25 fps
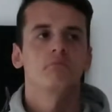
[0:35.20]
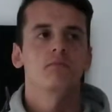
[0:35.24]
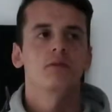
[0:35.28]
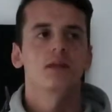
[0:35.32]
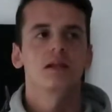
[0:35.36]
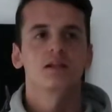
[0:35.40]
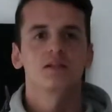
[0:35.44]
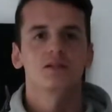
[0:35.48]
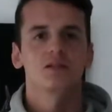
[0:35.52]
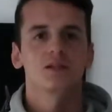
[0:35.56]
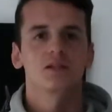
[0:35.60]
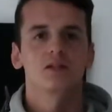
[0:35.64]

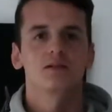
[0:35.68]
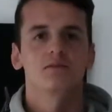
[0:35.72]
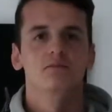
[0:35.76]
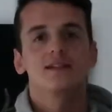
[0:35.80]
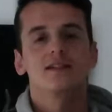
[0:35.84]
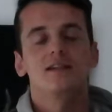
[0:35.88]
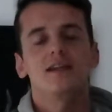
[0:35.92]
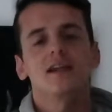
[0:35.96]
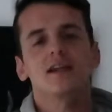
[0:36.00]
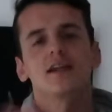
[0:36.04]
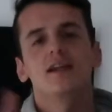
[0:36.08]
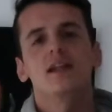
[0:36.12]
That's it.
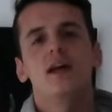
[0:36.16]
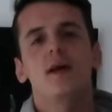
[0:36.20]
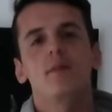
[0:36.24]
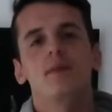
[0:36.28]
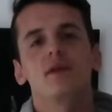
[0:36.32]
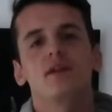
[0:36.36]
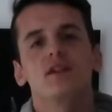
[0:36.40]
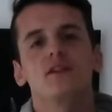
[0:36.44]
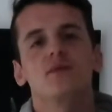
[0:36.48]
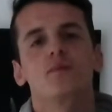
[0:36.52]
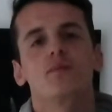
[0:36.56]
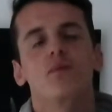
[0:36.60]
Second
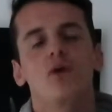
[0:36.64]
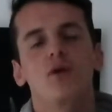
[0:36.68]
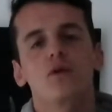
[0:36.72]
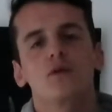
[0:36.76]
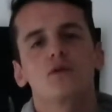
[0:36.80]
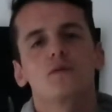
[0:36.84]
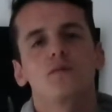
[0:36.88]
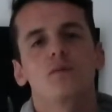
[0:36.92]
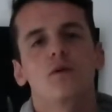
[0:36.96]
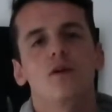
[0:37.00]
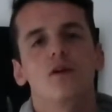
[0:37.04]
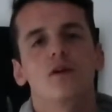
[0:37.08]
app is
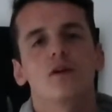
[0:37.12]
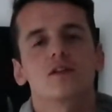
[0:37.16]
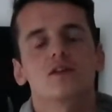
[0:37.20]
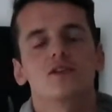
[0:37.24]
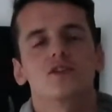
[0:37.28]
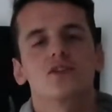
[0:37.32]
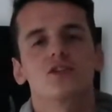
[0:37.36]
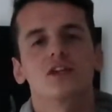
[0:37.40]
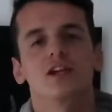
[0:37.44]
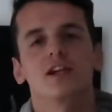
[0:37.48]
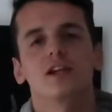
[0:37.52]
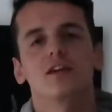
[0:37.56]

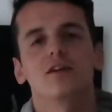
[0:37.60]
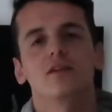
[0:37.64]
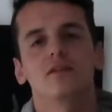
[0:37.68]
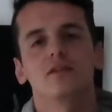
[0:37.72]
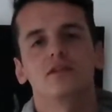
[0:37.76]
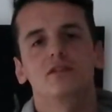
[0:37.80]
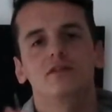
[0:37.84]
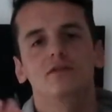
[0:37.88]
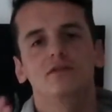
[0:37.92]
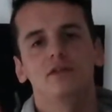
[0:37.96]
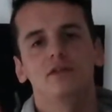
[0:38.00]
Postbox. Check out the